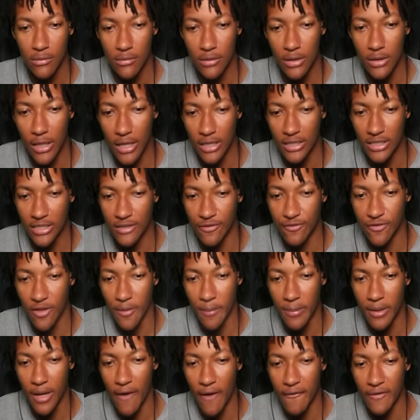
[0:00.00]
Niggas is
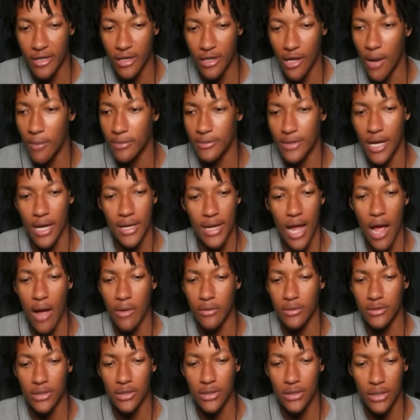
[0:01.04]
flipping everything upside down
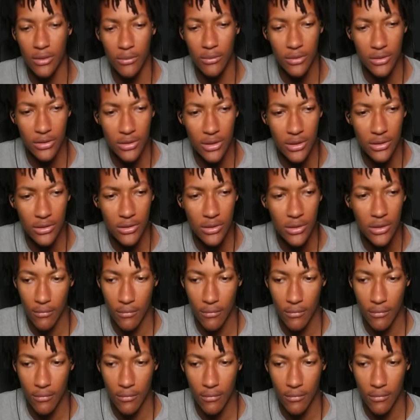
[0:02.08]
and shit. Like, what is this?